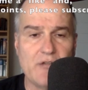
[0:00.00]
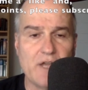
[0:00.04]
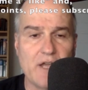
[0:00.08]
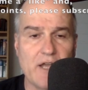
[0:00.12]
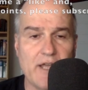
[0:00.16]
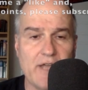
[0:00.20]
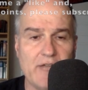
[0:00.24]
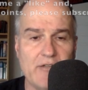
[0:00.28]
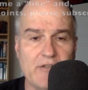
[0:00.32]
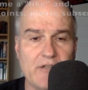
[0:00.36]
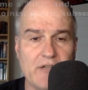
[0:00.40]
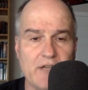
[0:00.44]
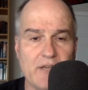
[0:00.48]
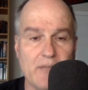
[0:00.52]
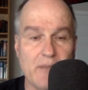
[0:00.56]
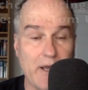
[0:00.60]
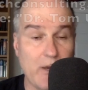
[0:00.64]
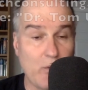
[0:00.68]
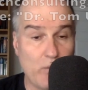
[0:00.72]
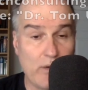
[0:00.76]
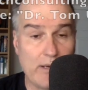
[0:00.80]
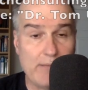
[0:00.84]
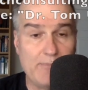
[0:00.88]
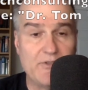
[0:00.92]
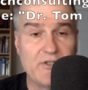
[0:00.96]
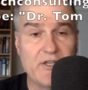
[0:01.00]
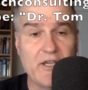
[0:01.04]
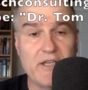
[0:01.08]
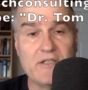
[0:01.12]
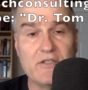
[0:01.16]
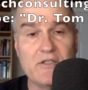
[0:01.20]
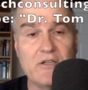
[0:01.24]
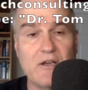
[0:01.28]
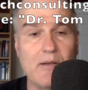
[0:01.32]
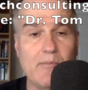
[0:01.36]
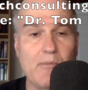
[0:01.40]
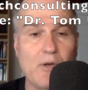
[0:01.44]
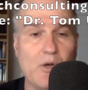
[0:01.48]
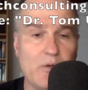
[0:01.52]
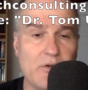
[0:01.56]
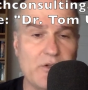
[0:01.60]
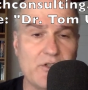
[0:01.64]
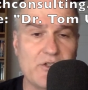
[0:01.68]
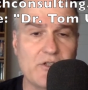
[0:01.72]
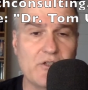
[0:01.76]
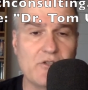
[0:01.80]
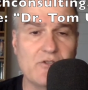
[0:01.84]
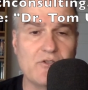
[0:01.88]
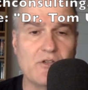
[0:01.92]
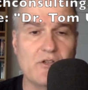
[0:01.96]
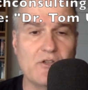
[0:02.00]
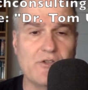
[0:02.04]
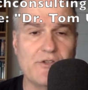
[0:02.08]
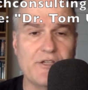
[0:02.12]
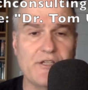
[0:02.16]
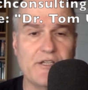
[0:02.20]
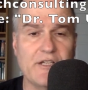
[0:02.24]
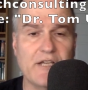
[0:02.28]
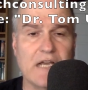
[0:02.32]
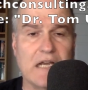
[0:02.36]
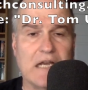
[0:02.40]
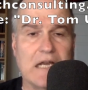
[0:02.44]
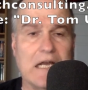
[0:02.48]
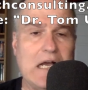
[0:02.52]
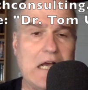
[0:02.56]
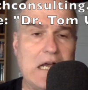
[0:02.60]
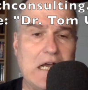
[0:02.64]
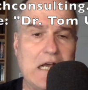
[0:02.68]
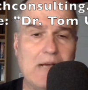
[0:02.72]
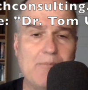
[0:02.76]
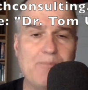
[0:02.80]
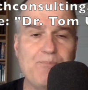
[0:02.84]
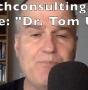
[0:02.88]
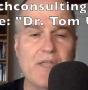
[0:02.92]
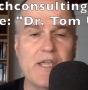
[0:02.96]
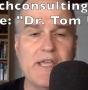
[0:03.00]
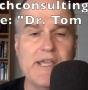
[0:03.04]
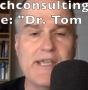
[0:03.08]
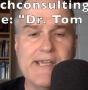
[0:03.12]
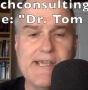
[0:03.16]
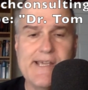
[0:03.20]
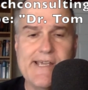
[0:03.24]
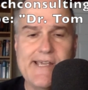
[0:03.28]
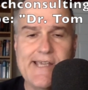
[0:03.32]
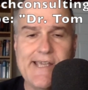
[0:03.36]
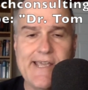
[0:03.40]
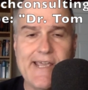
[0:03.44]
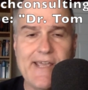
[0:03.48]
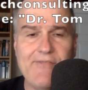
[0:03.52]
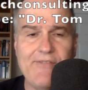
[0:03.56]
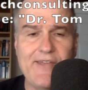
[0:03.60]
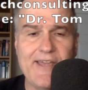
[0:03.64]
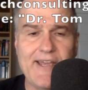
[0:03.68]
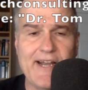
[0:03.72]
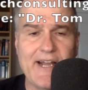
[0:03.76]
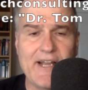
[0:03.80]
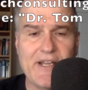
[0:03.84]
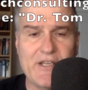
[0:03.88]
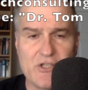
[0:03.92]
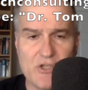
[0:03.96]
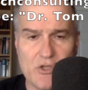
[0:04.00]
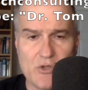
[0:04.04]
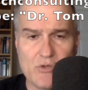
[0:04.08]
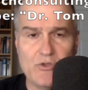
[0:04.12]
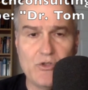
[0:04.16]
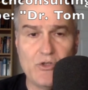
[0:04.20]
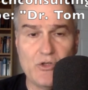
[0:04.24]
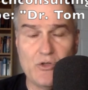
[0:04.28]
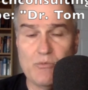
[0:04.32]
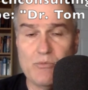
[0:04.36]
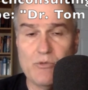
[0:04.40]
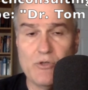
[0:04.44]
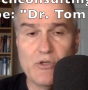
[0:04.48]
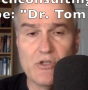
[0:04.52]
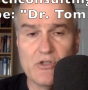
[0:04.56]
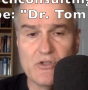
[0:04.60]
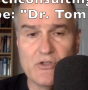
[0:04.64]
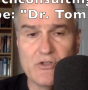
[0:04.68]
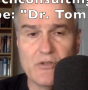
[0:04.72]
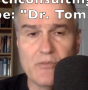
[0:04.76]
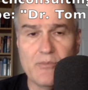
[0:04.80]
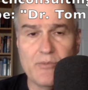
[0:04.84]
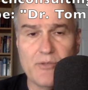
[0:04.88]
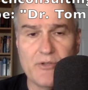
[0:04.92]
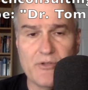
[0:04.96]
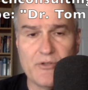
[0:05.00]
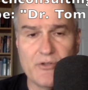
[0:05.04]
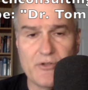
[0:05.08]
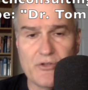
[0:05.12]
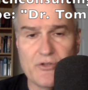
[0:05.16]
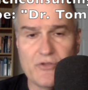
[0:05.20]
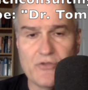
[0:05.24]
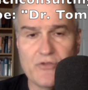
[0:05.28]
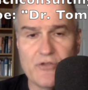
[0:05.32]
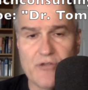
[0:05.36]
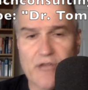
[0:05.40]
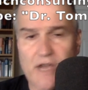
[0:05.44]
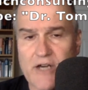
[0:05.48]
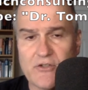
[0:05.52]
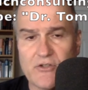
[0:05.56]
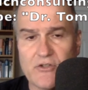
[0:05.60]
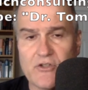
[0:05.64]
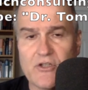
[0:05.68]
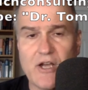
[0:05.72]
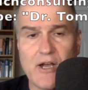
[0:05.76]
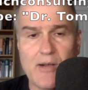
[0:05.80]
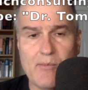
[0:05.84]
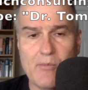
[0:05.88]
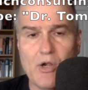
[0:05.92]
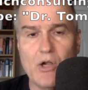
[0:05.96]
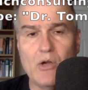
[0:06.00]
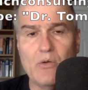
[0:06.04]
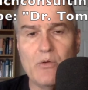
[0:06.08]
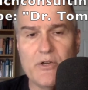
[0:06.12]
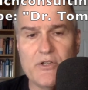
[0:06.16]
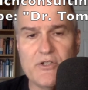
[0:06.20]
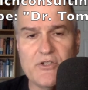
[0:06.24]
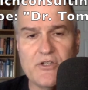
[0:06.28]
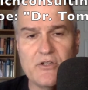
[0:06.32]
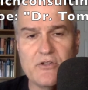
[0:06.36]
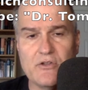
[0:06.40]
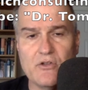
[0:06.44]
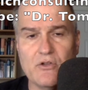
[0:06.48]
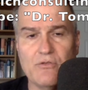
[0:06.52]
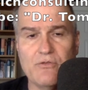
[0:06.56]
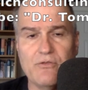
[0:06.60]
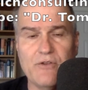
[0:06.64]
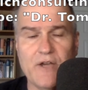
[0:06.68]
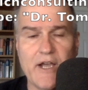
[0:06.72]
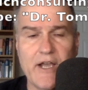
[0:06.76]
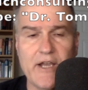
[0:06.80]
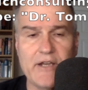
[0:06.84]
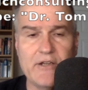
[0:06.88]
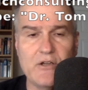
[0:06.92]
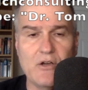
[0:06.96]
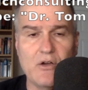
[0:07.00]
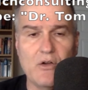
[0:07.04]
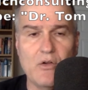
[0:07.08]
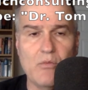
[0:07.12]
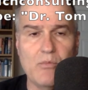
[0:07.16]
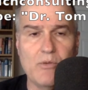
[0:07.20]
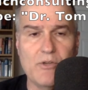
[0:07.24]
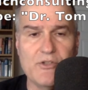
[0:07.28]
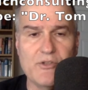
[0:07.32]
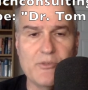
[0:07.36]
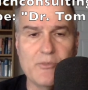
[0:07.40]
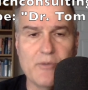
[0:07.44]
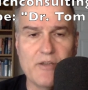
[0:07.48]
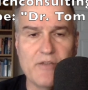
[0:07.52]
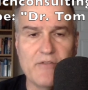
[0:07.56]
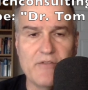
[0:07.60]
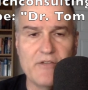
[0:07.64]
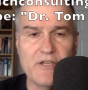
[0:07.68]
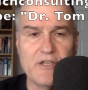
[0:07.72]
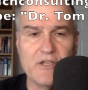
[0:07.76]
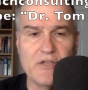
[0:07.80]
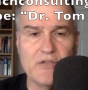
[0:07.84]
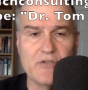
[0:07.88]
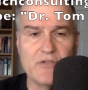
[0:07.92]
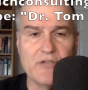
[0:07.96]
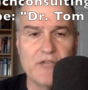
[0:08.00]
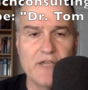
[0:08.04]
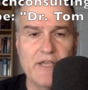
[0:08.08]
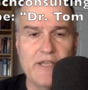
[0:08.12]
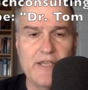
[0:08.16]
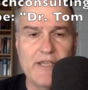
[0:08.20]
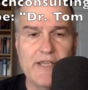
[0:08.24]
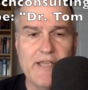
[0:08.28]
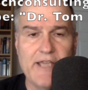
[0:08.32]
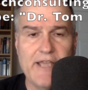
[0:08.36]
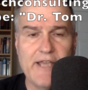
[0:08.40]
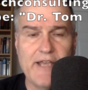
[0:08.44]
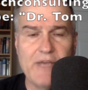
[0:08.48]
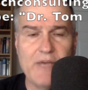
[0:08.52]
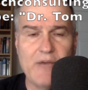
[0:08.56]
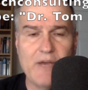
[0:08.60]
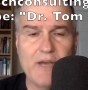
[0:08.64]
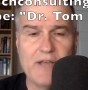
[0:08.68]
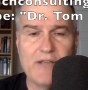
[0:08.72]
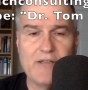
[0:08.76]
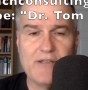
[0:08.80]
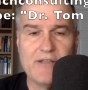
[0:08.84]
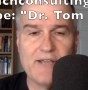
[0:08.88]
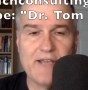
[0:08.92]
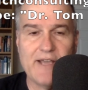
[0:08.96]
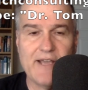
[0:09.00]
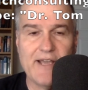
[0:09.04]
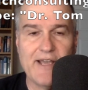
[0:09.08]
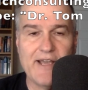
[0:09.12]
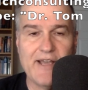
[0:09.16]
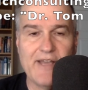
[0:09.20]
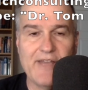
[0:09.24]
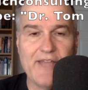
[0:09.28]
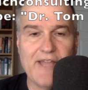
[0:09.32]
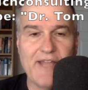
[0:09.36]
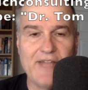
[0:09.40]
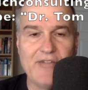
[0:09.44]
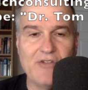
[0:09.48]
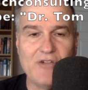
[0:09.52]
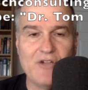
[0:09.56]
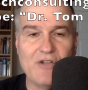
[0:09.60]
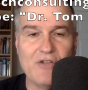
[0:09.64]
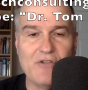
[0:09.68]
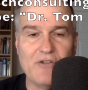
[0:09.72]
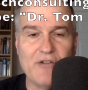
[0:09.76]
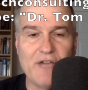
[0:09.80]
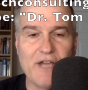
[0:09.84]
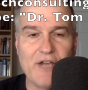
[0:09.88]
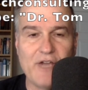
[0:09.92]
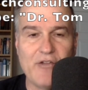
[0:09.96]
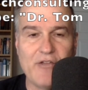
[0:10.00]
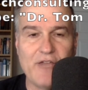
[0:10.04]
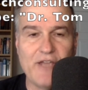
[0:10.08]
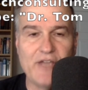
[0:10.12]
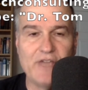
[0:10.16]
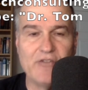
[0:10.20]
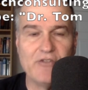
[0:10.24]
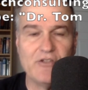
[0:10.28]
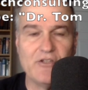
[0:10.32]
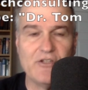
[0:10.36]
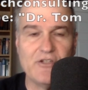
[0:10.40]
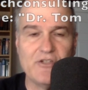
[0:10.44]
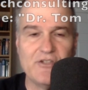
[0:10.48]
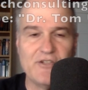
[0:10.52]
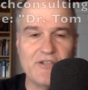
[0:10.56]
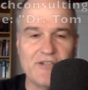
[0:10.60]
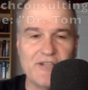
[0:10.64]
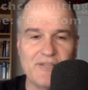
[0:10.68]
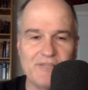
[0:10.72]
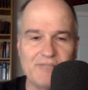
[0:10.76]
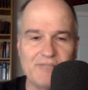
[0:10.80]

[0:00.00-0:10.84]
at uh, my website, tomulrichconsulting.com. And then on YouTube, you can simply search for Dr. Tom Ulrich and you'll find a whole bunch of my videos. At any rate, uh, that's all for now. Thanks for listening.